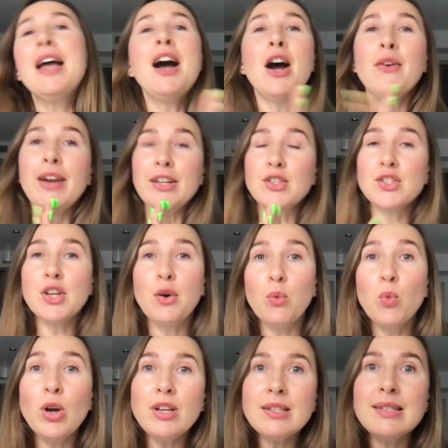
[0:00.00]
All right, so
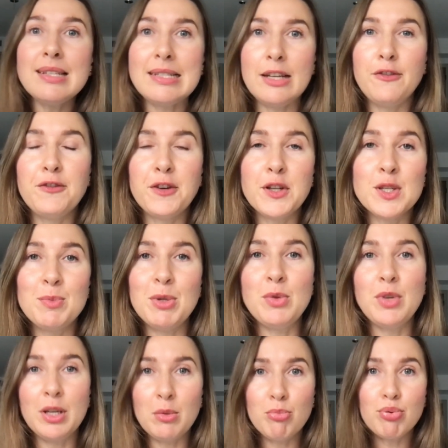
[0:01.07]
what is the difference
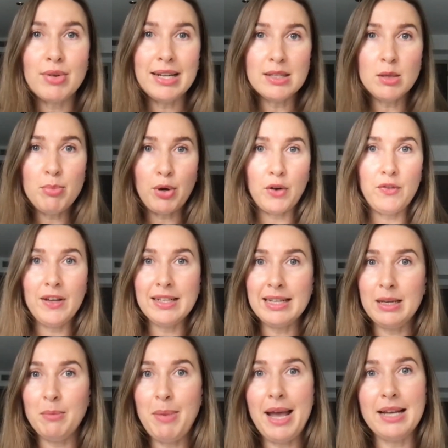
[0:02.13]
between present perfect
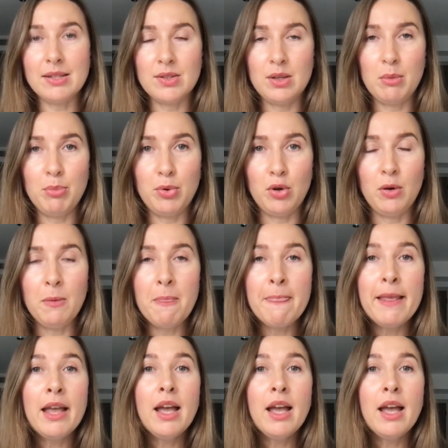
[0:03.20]
and past simple?